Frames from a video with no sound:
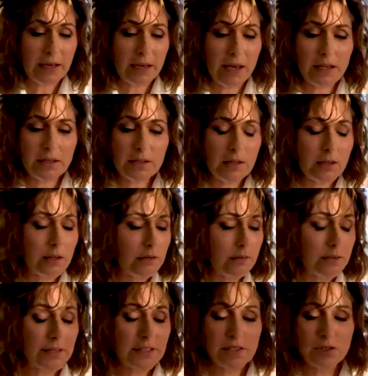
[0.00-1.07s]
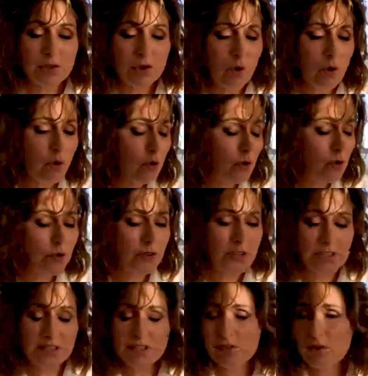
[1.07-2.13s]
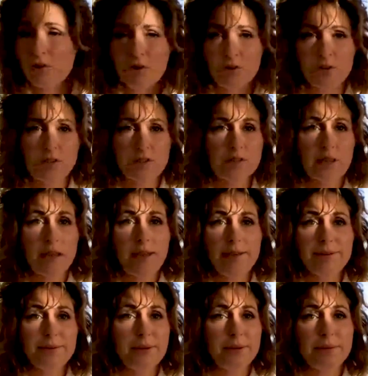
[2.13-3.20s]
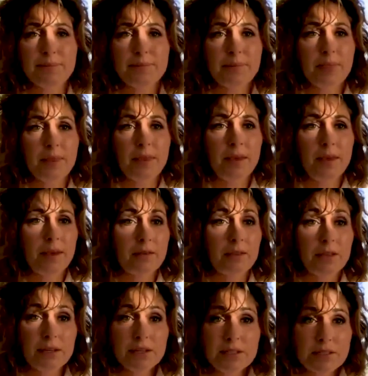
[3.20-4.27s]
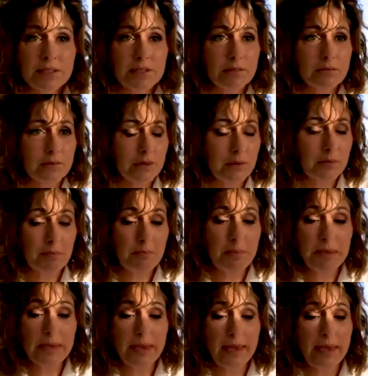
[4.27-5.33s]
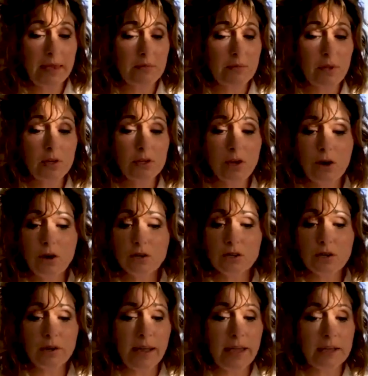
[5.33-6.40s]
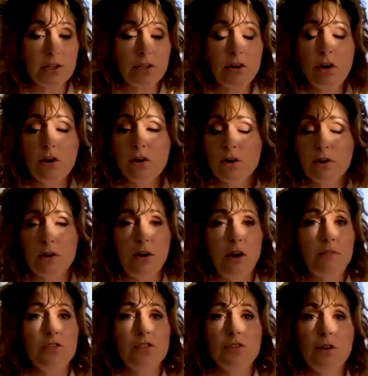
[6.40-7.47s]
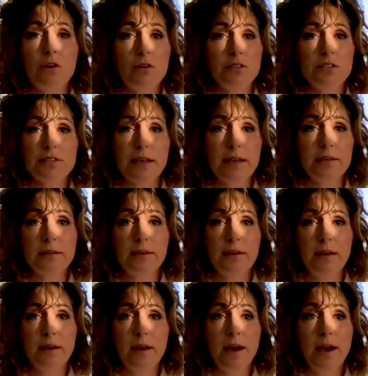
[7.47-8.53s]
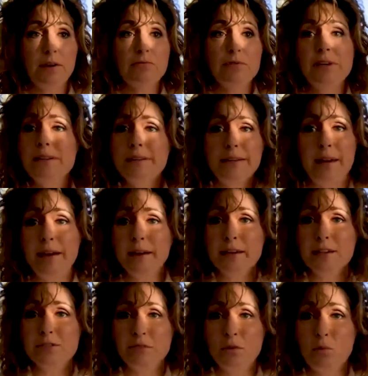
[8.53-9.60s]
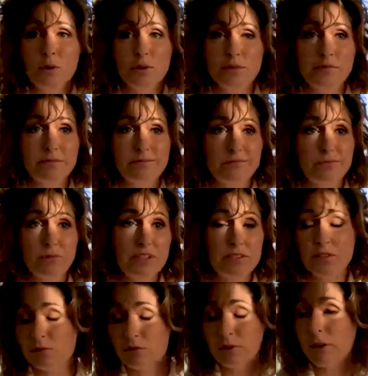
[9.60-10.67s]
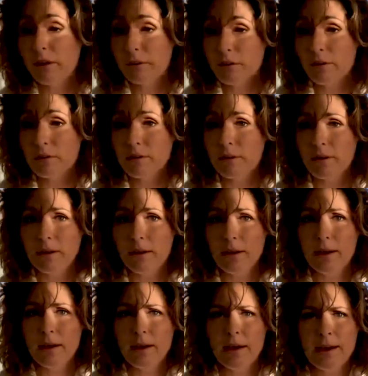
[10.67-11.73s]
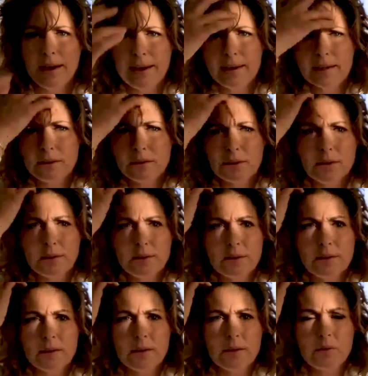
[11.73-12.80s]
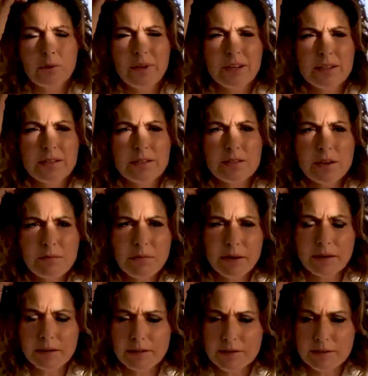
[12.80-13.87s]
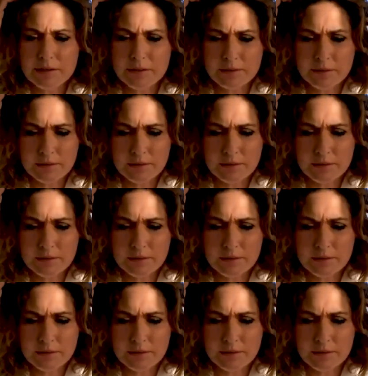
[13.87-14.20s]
I listened to all these songs, and the list became longer and longer of songs that I really liked for one reason or another. And when I summarized,